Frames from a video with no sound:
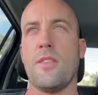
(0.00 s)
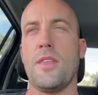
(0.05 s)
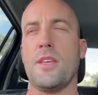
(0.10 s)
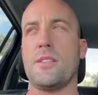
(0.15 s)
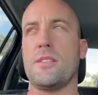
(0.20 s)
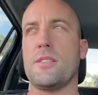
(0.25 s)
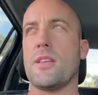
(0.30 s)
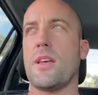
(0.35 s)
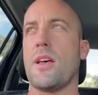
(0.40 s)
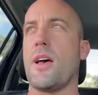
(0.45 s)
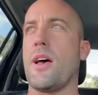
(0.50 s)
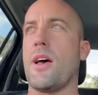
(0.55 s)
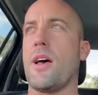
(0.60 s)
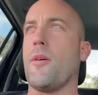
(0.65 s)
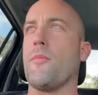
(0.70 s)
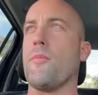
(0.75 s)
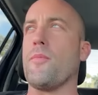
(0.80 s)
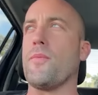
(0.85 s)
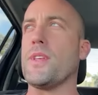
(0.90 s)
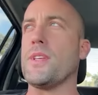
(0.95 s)
This
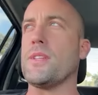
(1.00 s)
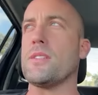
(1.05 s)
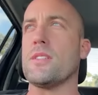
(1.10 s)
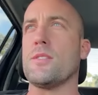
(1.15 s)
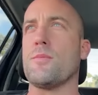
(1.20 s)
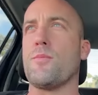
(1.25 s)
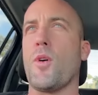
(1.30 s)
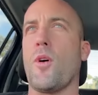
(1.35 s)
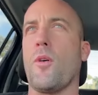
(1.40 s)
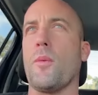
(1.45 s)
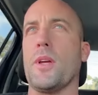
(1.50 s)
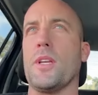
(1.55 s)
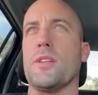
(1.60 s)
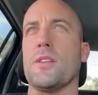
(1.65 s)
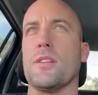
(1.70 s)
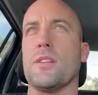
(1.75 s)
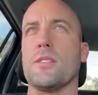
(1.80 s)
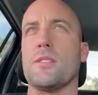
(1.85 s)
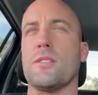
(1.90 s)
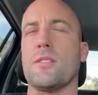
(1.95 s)
is probably
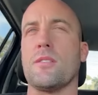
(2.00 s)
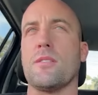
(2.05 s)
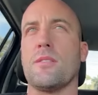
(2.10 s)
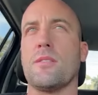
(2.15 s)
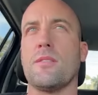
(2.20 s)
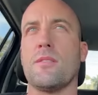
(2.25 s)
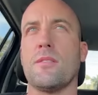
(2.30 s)
just